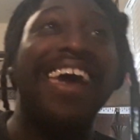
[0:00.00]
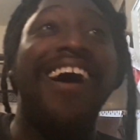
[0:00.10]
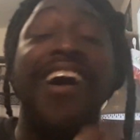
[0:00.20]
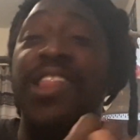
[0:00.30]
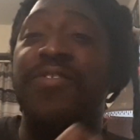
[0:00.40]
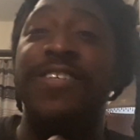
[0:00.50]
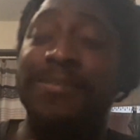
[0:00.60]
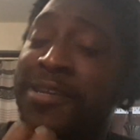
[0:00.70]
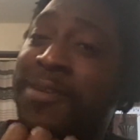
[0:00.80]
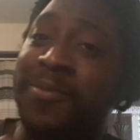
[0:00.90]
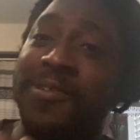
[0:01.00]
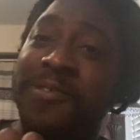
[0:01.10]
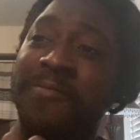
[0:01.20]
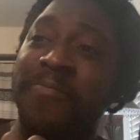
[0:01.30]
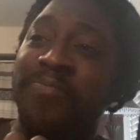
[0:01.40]
all of his
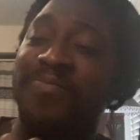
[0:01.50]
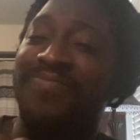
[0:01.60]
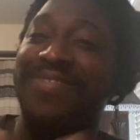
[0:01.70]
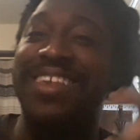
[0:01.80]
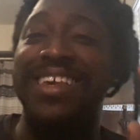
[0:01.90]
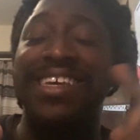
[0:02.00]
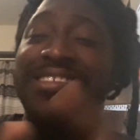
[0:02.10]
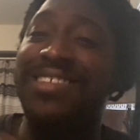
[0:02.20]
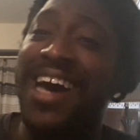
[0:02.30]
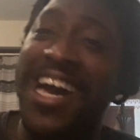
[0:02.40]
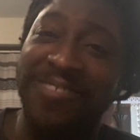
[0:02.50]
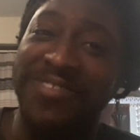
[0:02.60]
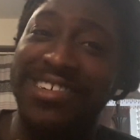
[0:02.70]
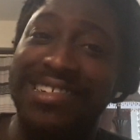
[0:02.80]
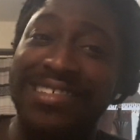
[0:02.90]
people, killed
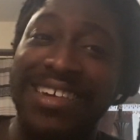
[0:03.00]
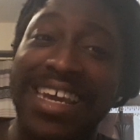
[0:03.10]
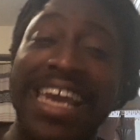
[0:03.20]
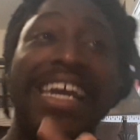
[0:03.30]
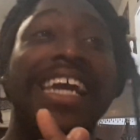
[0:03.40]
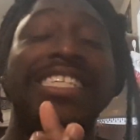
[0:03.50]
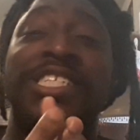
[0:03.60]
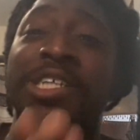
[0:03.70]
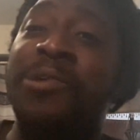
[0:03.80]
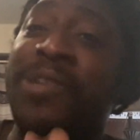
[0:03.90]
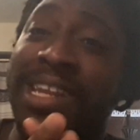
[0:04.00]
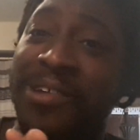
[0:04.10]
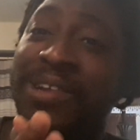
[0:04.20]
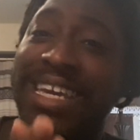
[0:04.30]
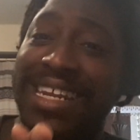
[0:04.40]
Heimdall, and choked
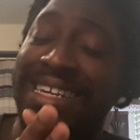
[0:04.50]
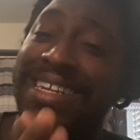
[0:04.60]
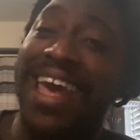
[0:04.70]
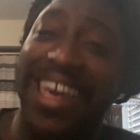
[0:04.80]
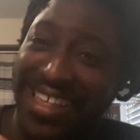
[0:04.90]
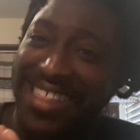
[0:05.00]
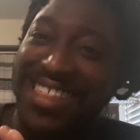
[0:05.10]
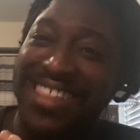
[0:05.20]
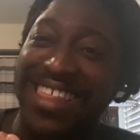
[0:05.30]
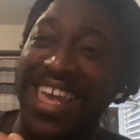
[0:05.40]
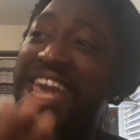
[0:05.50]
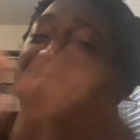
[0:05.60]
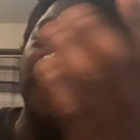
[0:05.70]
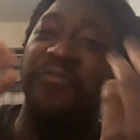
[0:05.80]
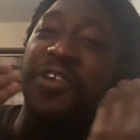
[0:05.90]
Loki to death
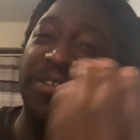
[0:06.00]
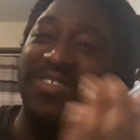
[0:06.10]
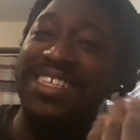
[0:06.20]
in front of